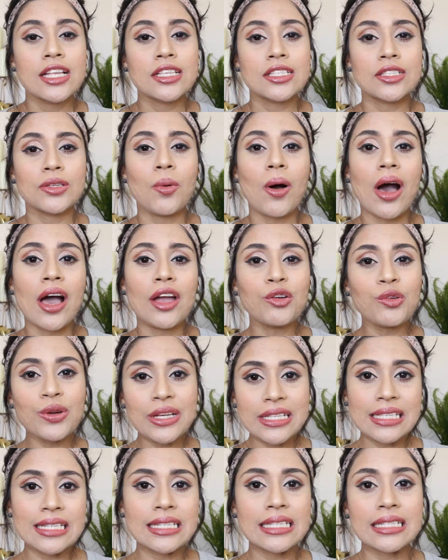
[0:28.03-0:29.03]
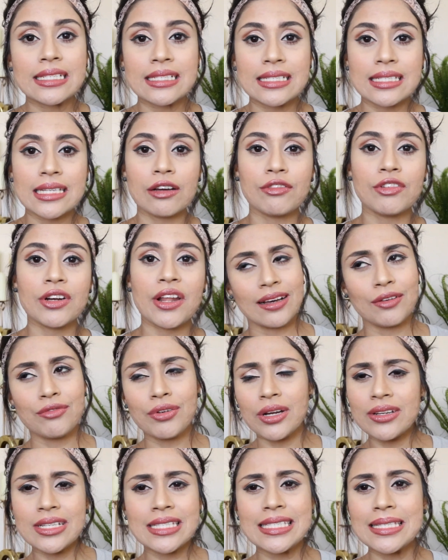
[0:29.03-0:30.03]
So I recently discovered a
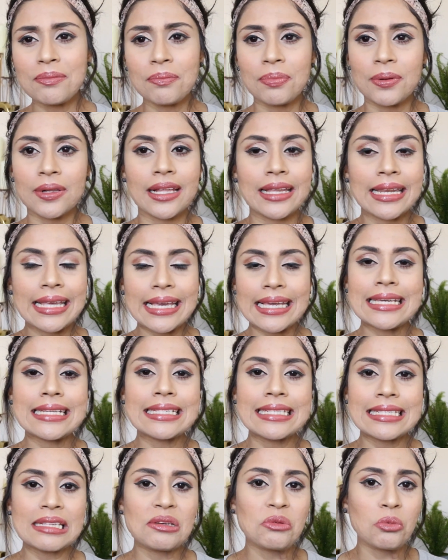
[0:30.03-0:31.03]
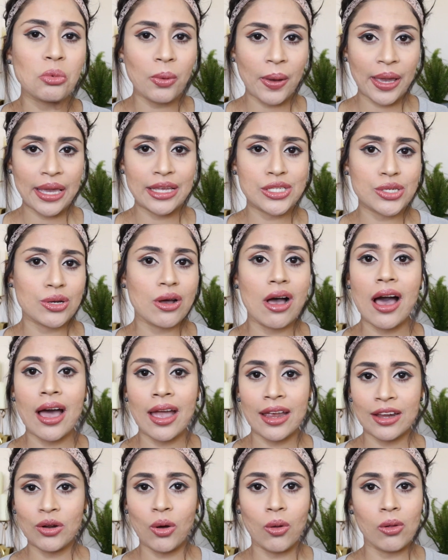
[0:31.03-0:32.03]
very simple and easy way to
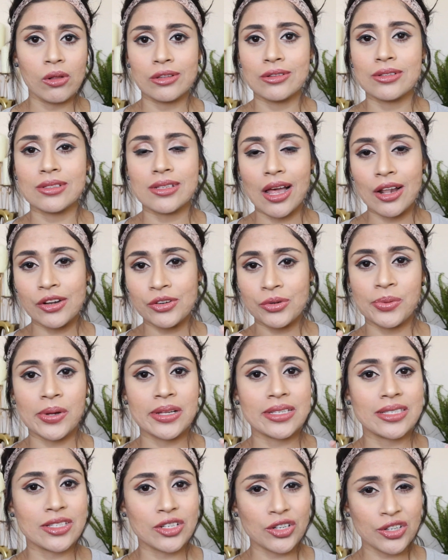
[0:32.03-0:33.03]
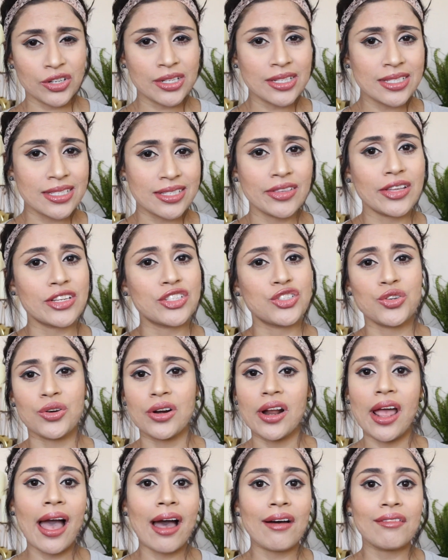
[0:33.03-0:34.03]
hide all those under eye circles that you're
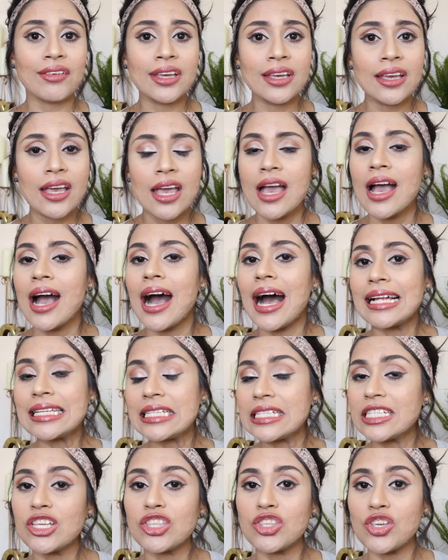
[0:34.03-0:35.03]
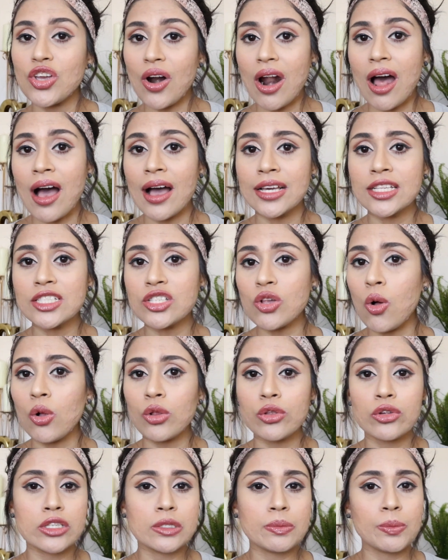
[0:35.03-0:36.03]
having underneath your eyes,
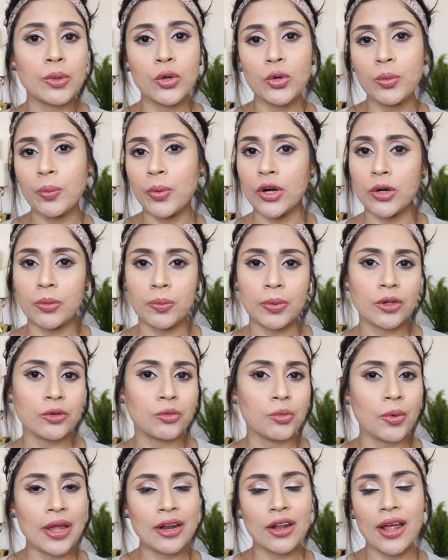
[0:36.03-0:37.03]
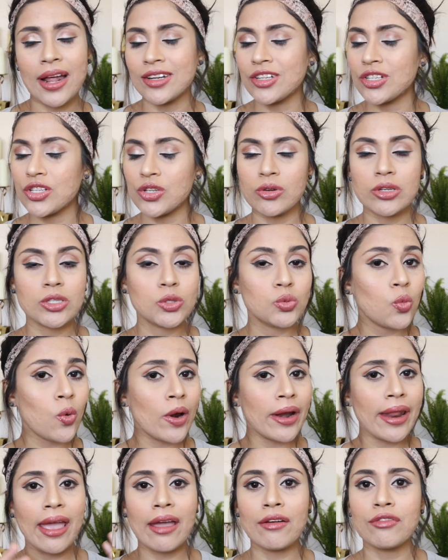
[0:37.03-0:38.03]
all those blue, purple, red undertones,
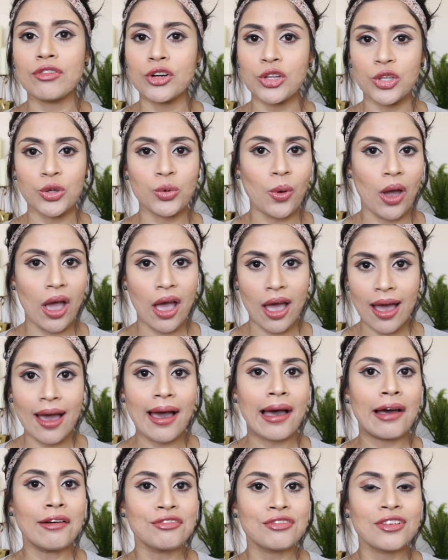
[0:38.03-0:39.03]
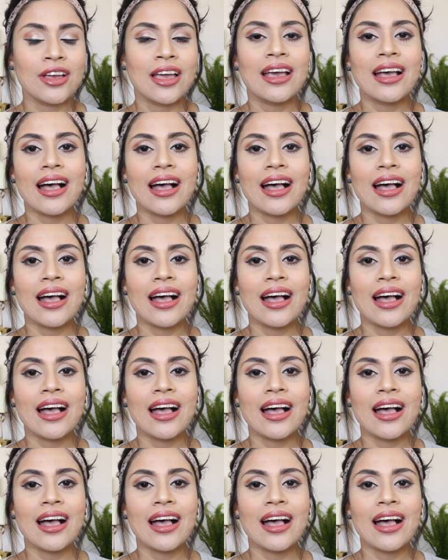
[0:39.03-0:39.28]
whatever you have.